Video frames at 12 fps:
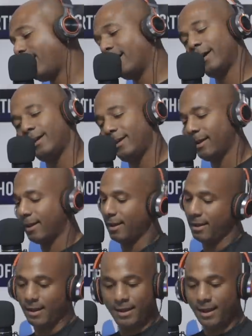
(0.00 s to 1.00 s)
oh he
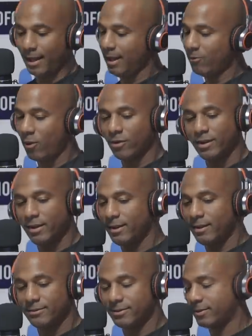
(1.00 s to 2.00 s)
he won't
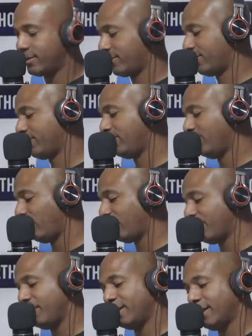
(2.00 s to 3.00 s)
he, you
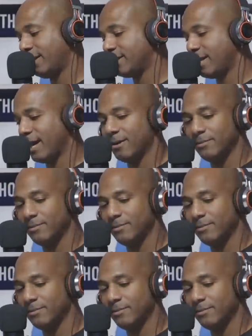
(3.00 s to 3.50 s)
won't let me lay this. We down.